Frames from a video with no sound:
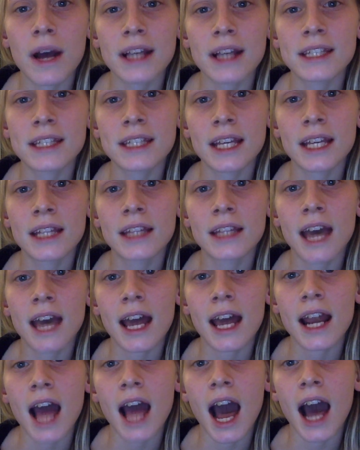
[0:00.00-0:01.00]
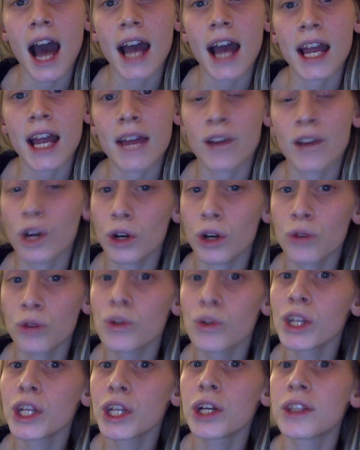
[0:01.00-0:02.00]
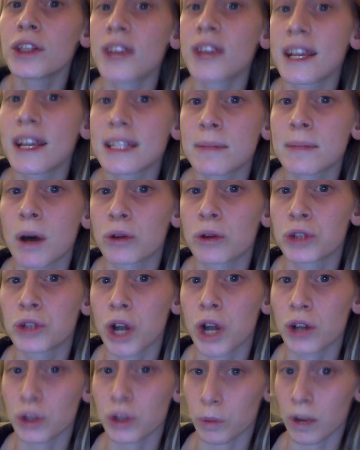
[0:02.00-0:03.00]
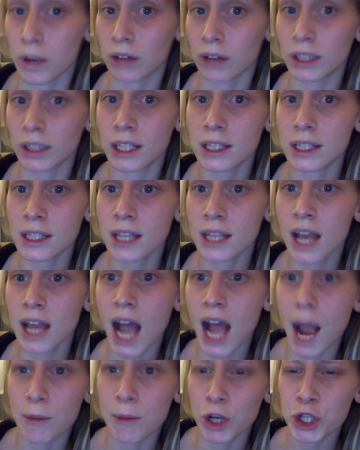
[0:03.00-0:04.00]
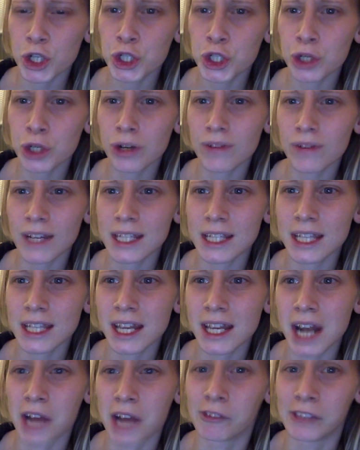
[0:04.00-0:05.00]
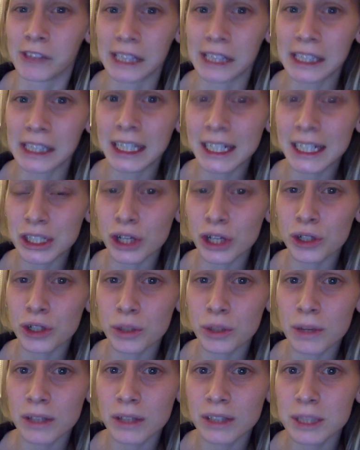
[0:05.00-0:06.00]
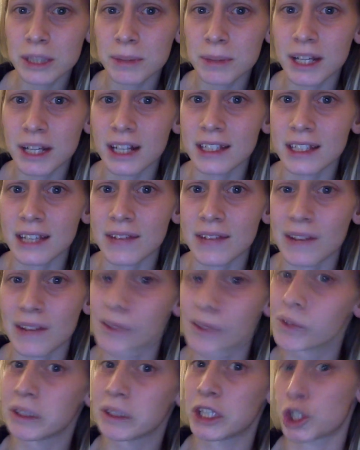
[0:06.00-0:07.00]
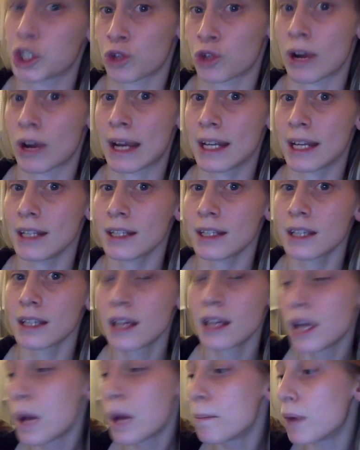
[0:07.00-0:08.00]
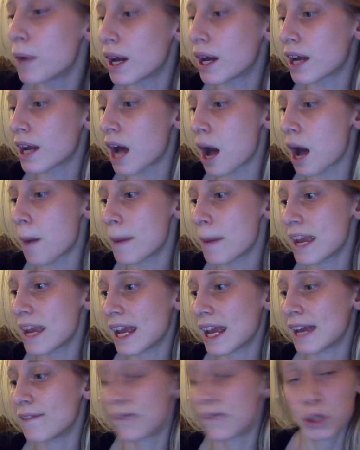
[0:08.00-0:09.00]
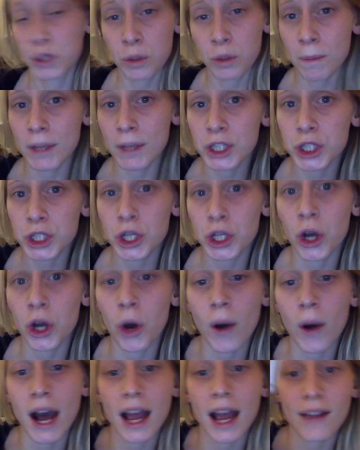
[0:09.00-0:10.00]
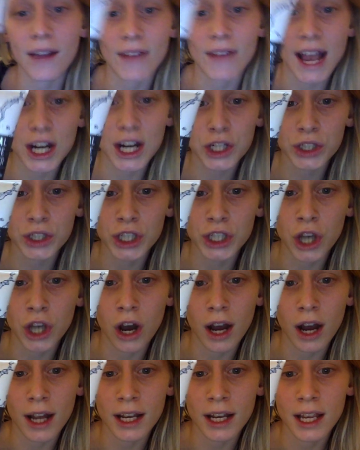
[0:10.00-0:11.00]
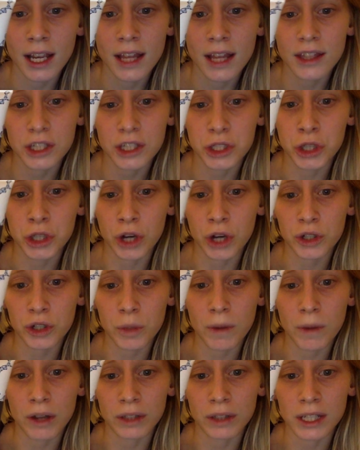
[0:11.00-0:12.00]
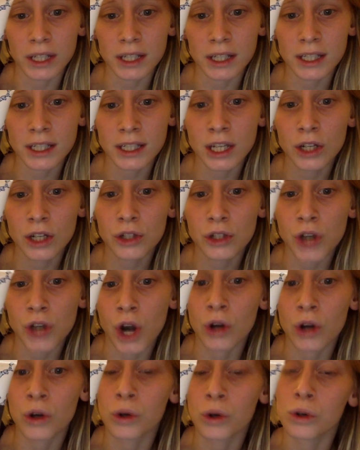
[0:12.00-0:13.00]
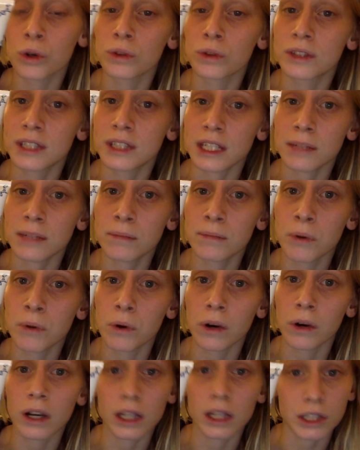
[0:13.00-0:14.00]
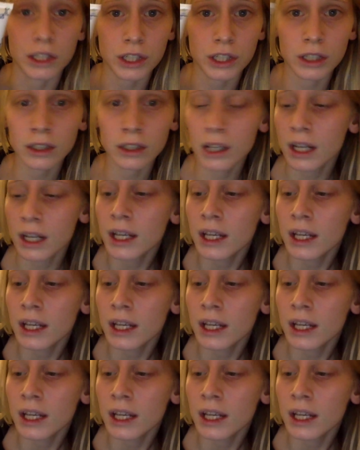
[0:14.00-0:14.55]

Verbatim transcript: I said that I have heard really good things about Dr. Wellness. I'm not sure if I said I really like Dr. Wellness because I've never really tried it, but um, a few months ago I've actually got this Dr. Wellness charcoal deep pore cleanser.